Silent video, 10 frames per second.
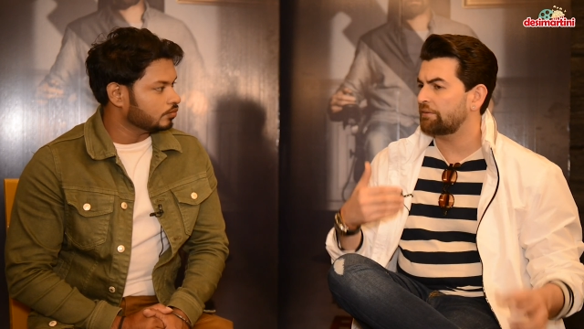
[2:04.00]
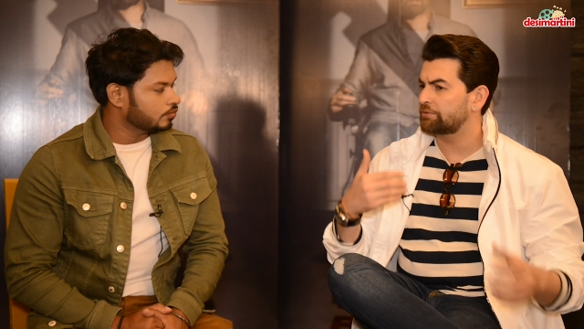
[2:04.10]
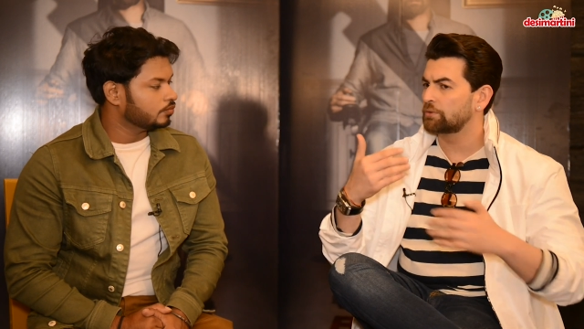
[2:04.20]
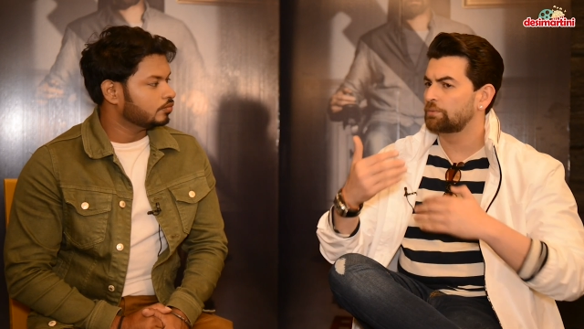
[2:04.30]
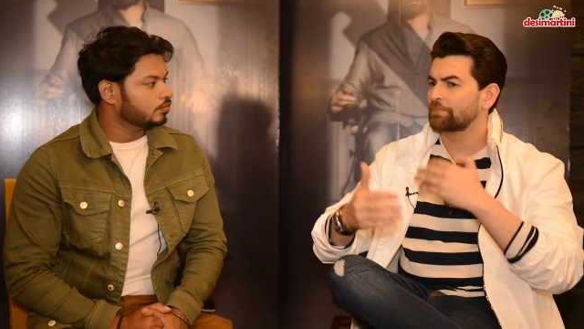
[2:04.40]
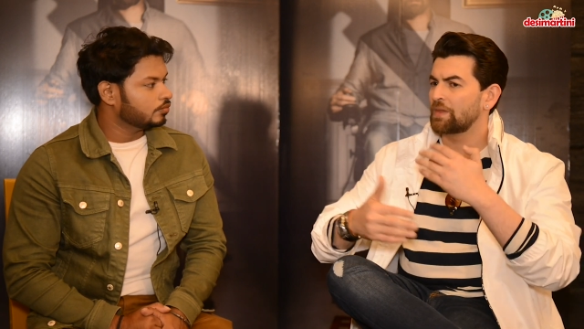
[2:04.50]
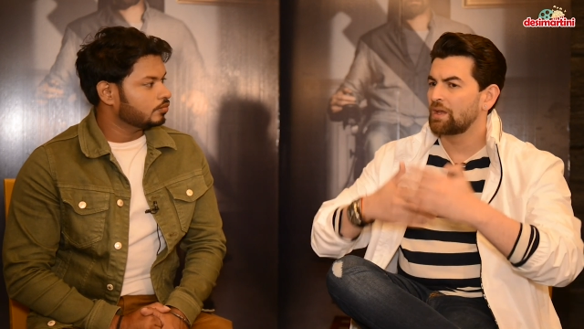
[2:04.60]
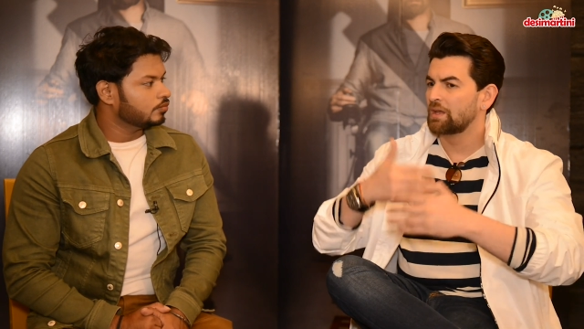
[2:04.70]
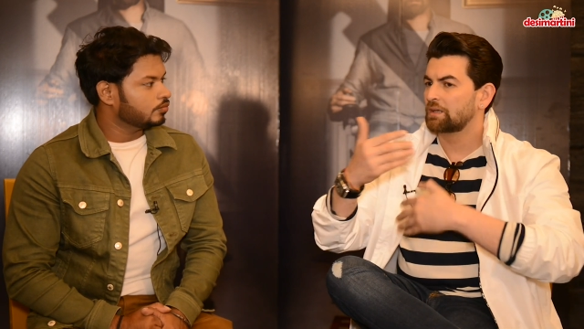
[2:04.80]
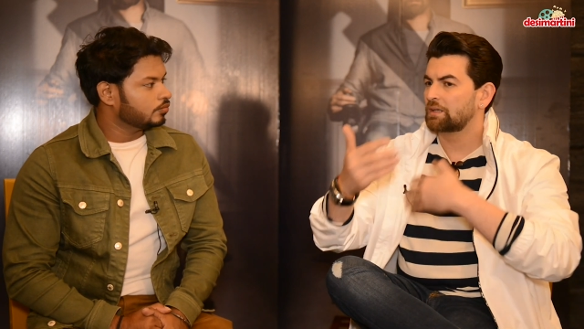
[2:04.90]
Speaker 1: have to
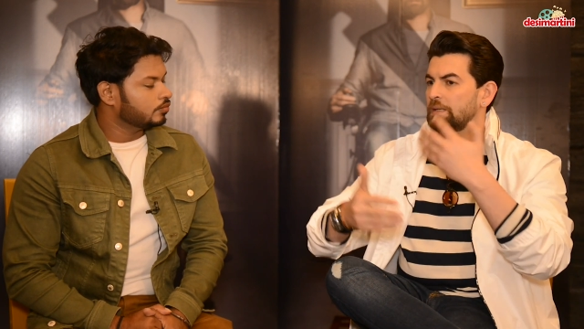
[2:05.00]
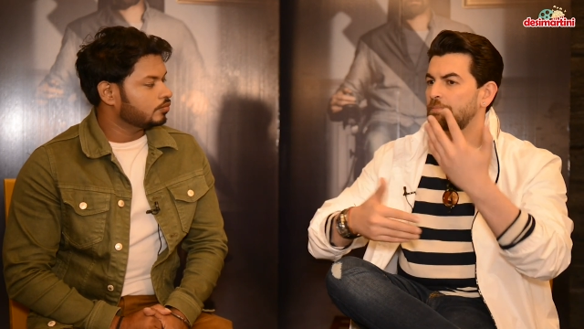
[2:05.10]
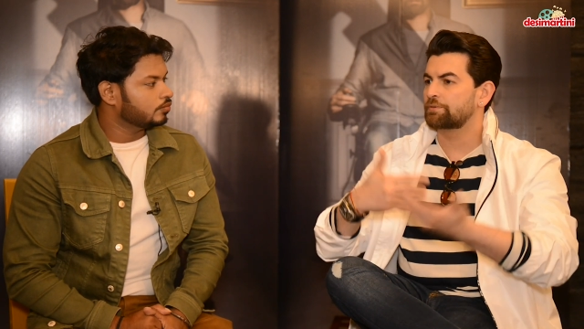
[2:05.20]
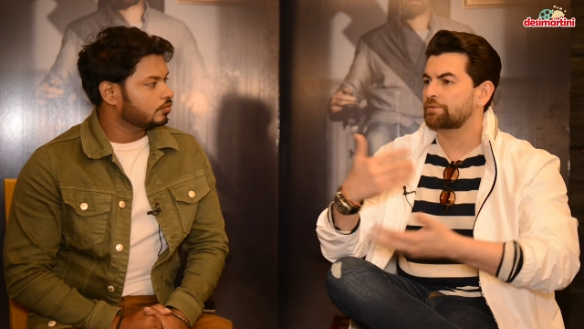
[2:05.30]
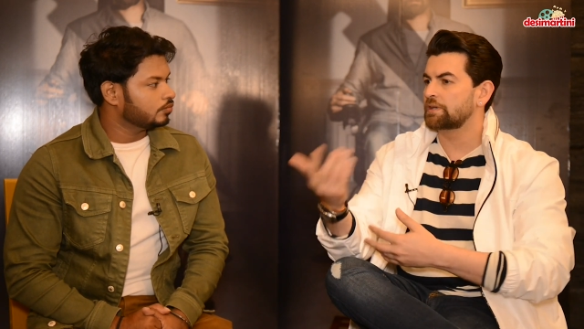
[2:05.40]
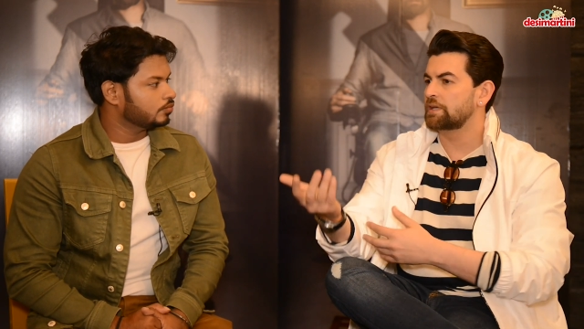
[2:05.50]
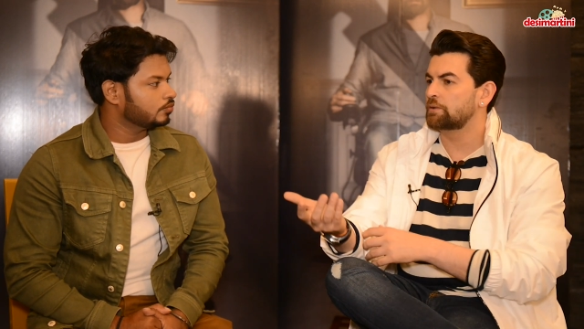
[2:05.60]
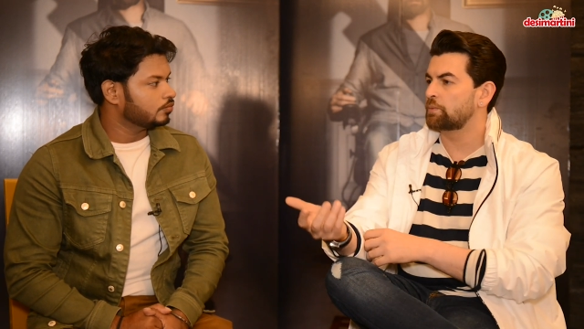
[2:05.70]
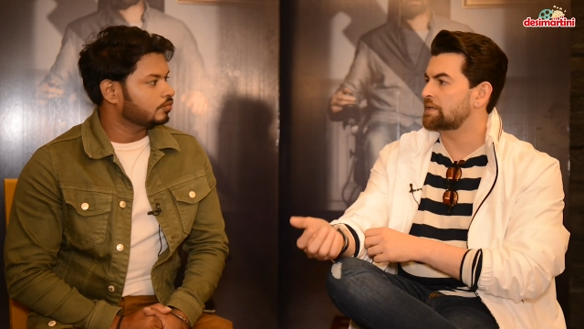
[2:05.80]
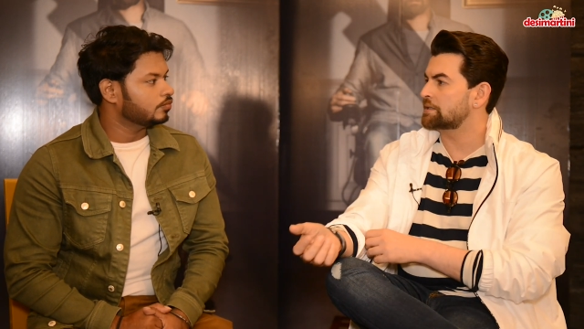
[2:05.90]
keep
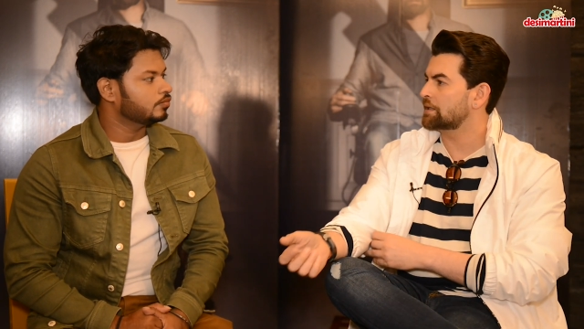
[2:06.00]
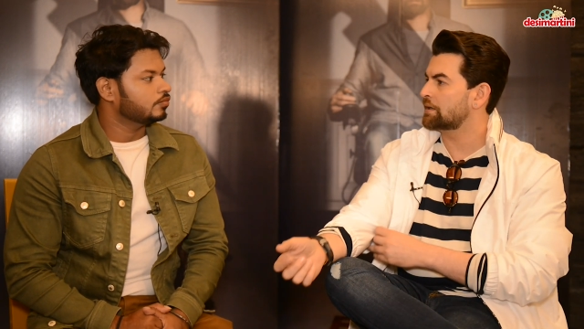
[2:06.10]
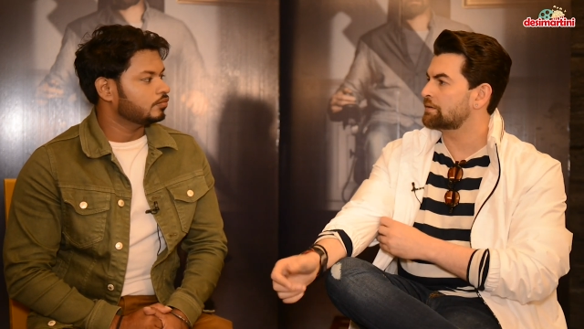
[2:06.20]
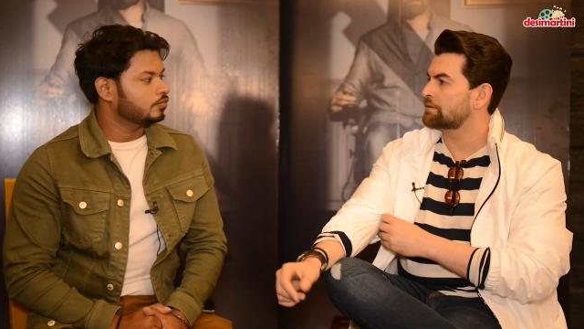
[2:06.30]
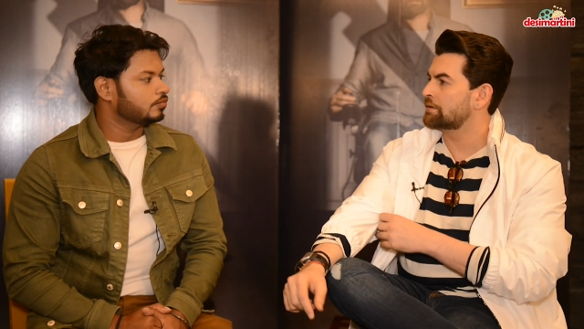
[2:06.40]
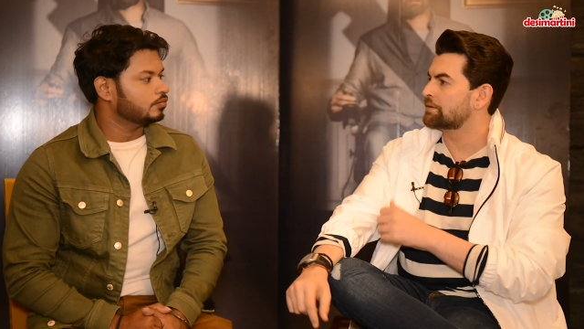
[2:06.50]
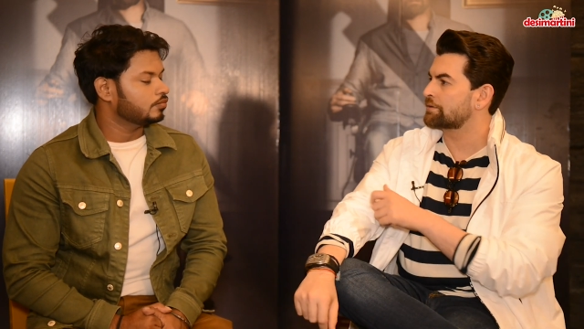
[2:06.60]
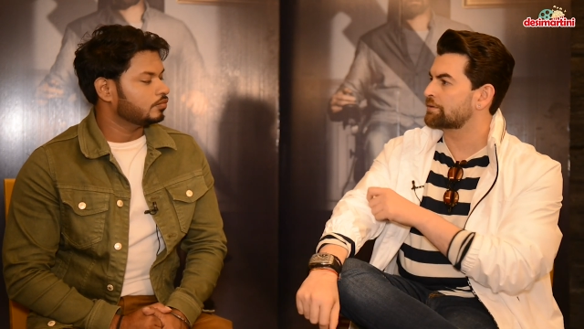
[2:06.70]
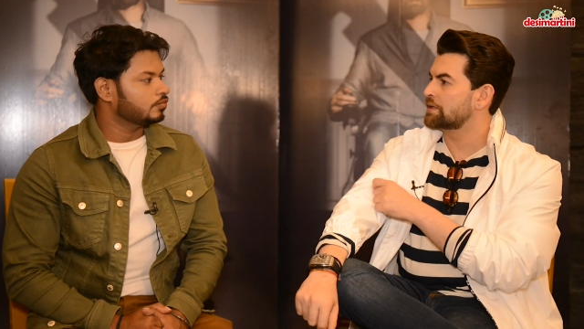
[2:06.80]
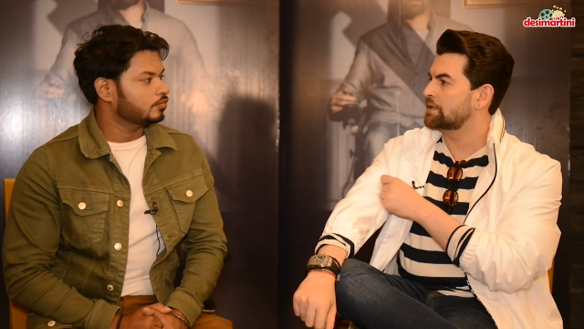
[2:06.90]
reinventing and
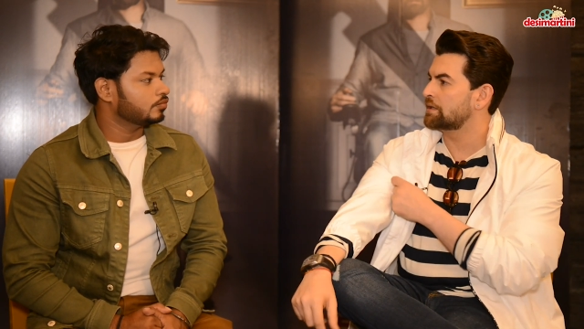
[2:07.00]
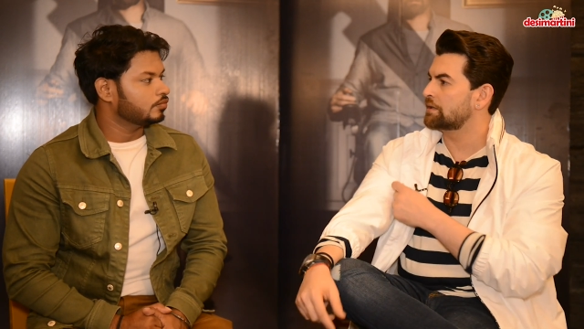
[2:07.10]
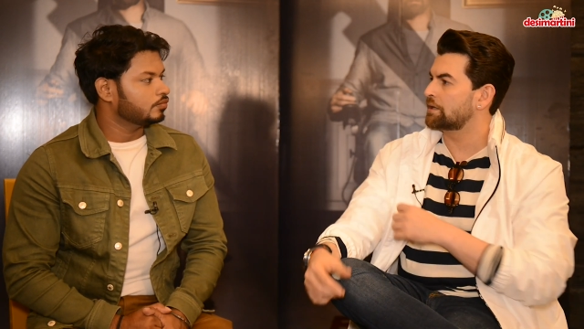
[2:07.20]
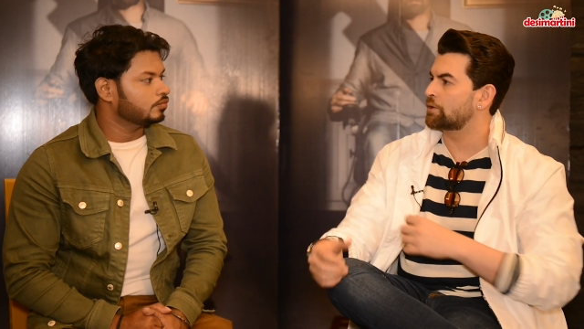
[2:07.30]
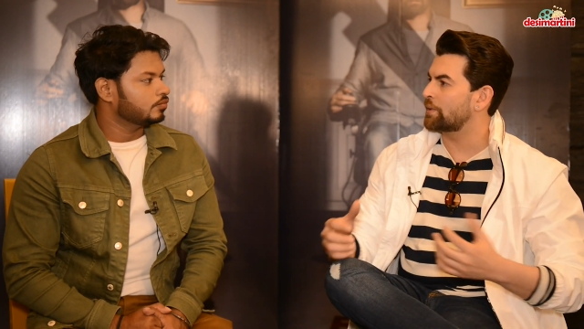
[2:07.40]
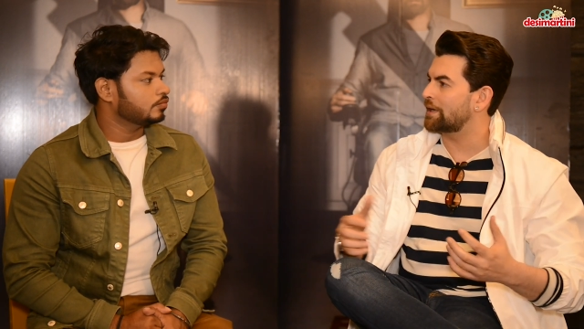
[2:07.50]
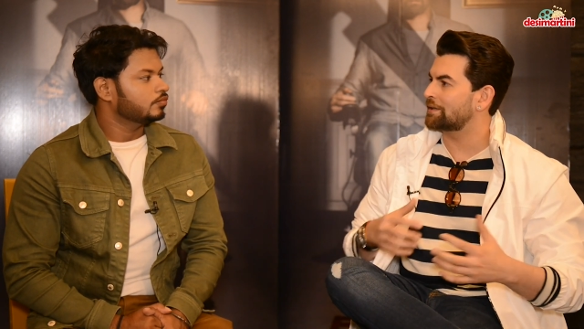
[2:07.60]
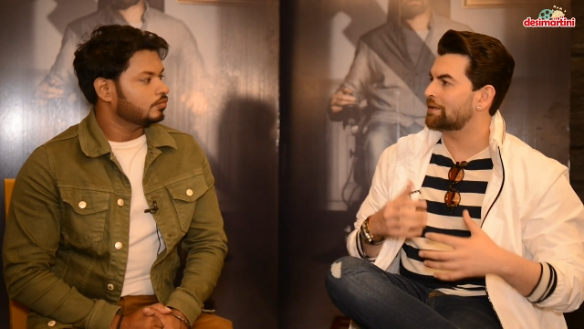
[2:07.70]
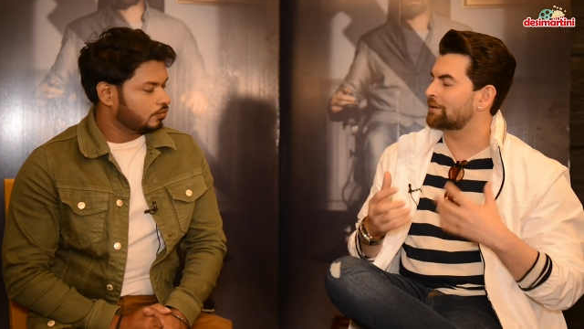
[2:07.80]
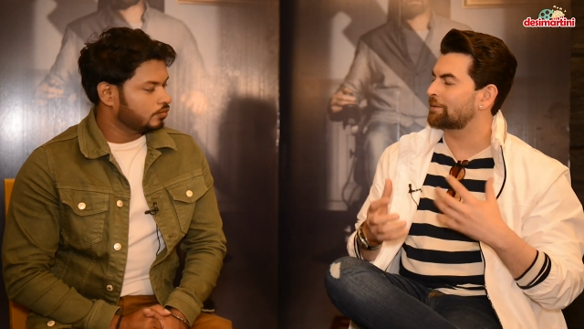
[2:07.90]

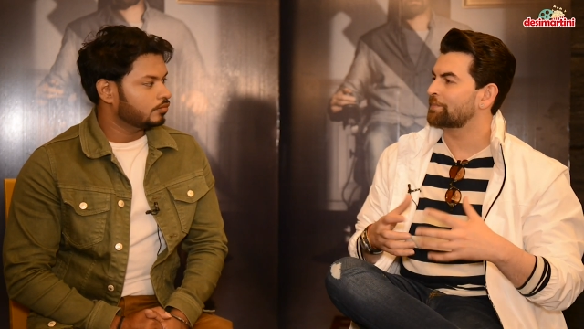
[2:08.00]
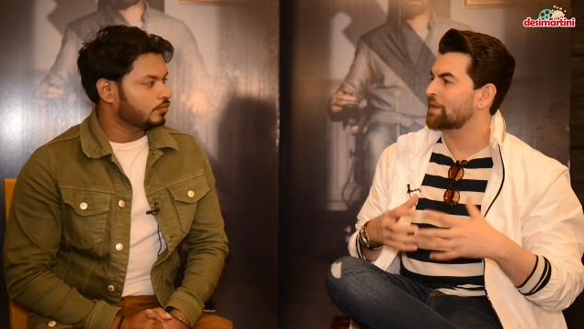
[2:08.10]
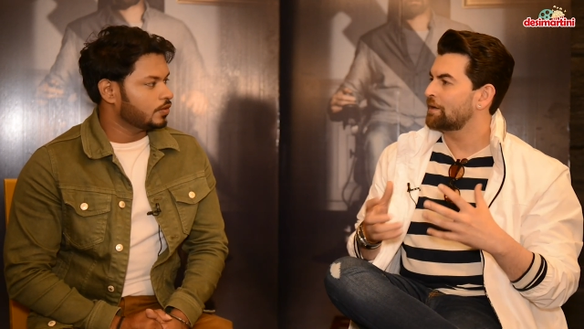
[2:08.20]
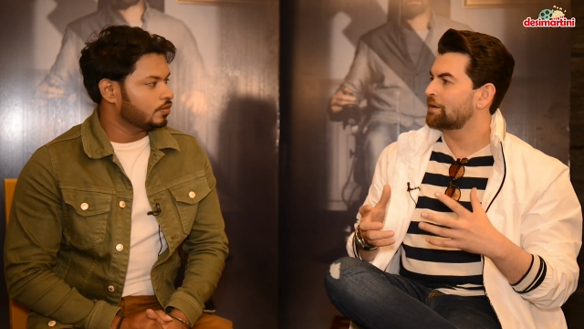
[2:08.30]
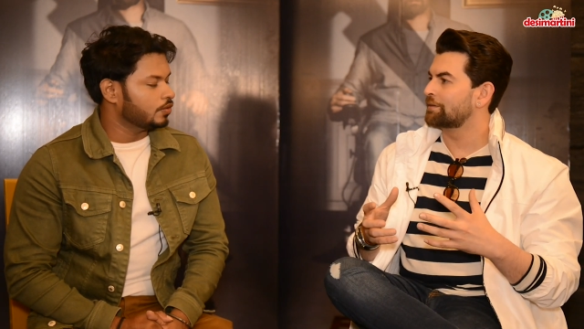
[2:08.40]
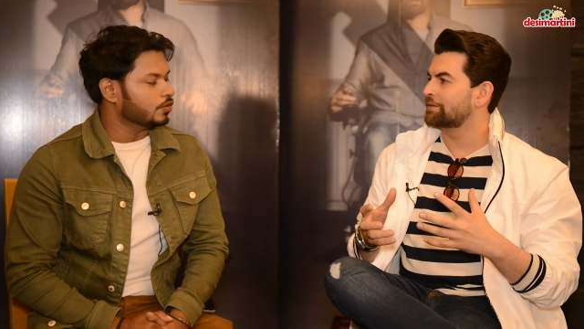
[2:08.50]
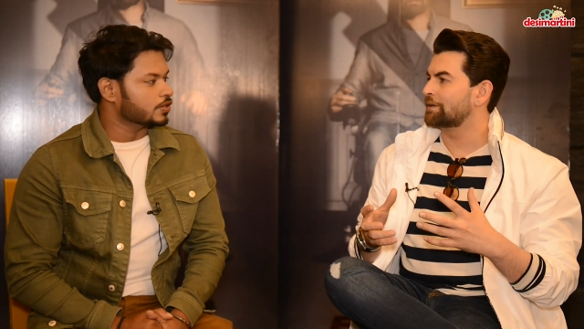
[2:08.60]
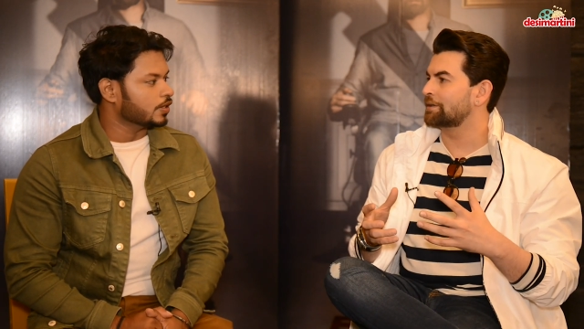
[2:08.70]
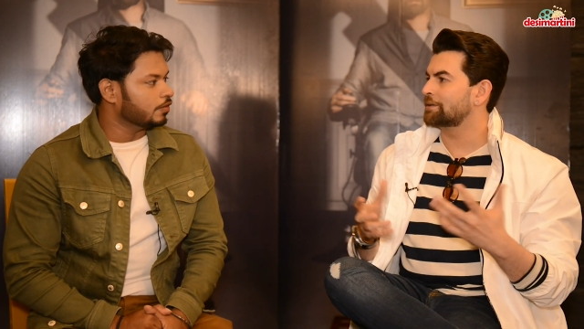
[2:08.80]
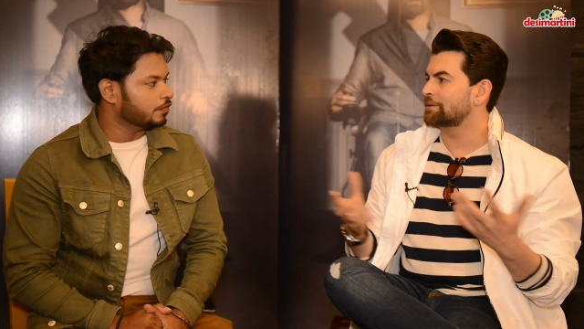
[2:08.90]
re-innovating
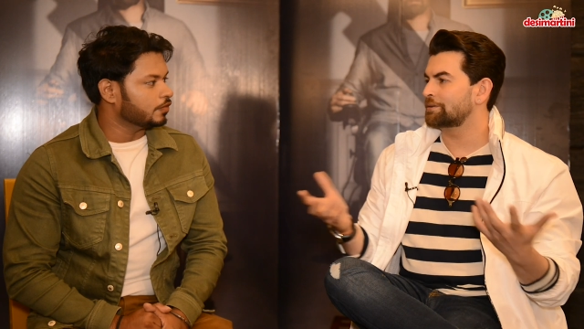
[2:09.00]
yourself,